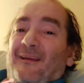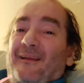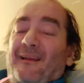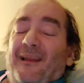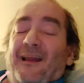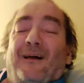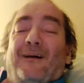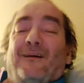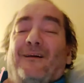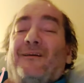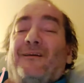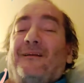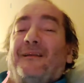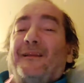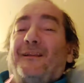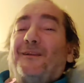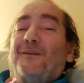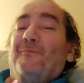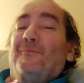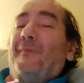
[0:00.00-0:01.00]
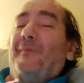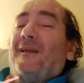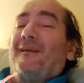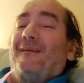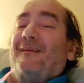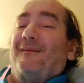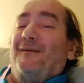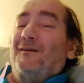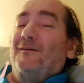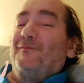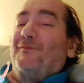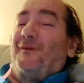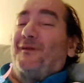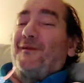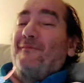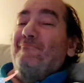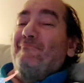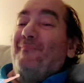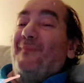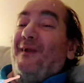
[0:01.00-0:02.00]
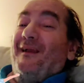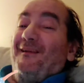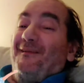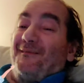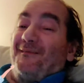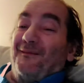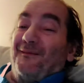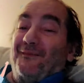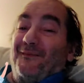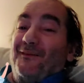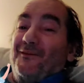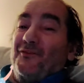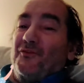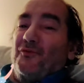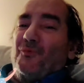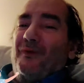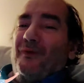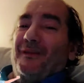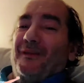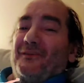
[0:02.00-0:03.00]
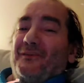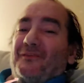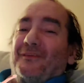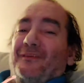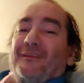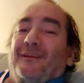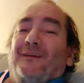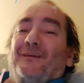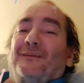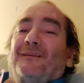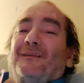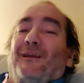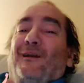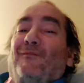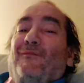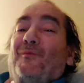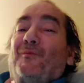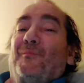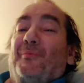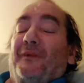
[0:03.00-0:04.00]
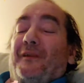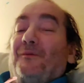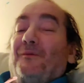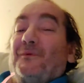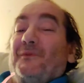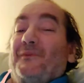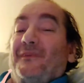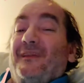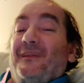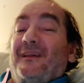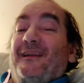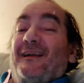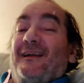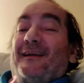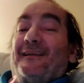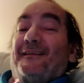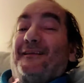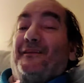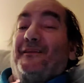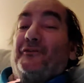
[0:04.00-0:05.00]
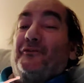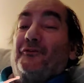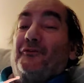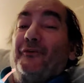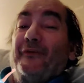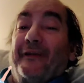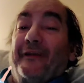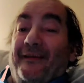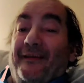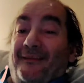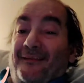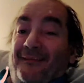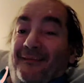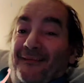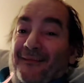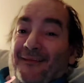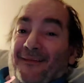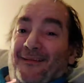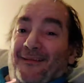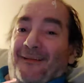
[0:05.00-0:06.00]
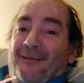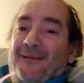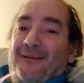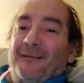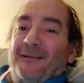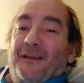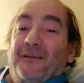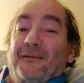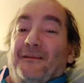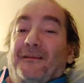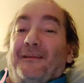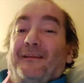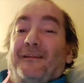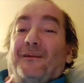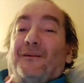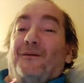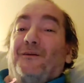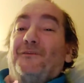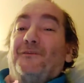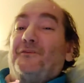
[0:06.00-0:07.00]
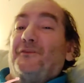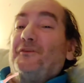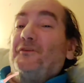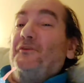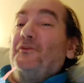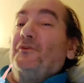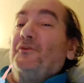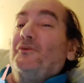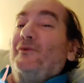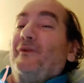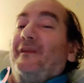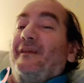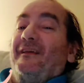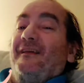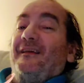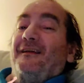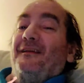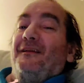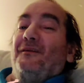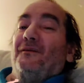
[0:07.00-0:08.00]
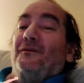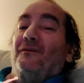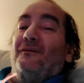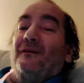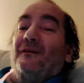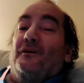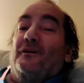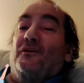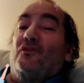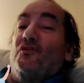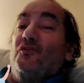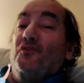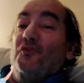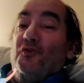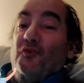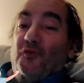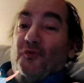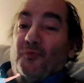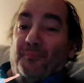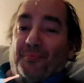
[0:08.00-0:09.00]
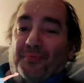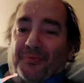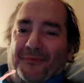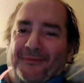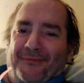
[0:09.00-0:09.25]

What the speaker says: Now, in a matter of a mental situation that everybody was in on this unit, it's a unit or a group.